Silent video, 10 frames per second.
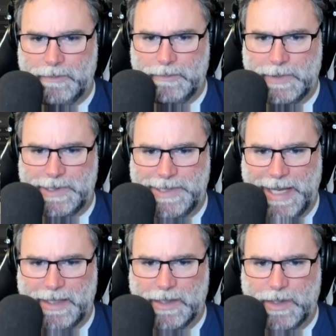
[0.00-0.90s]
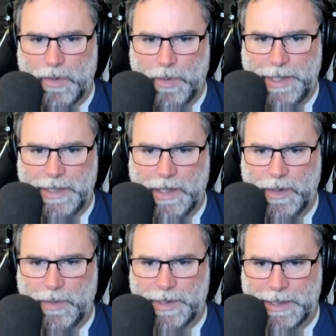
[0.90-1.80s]
Set coin
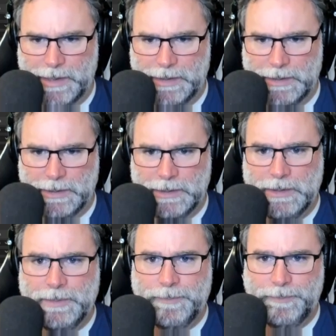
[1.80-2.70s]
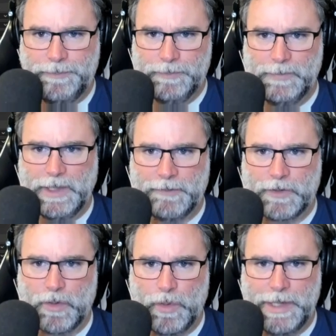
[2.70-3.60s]
owner. If
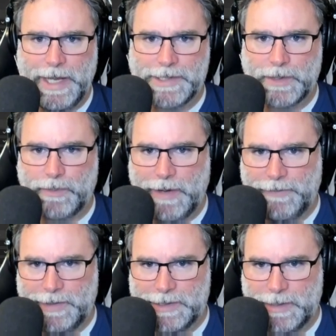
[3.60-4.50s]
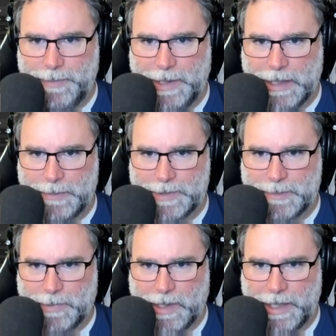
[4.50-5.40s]
coin has a reference to pickup
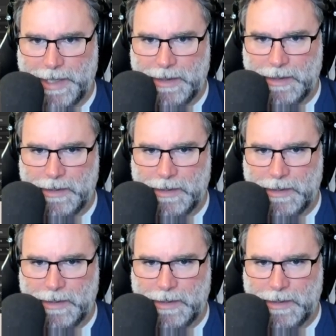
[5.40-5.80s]
spline,